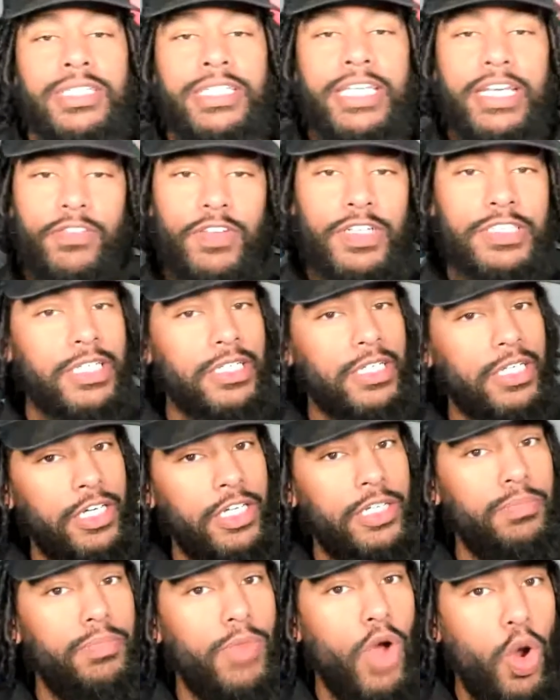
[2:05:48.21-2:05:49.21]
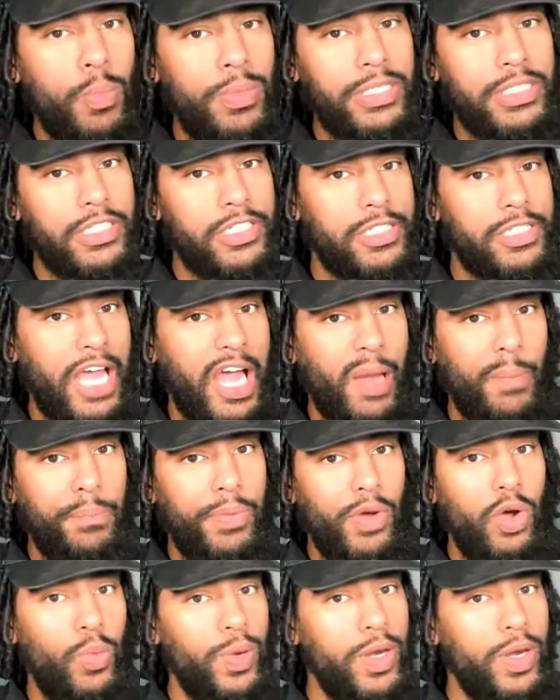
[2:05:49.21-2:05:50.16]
Give us a good moment to stop on.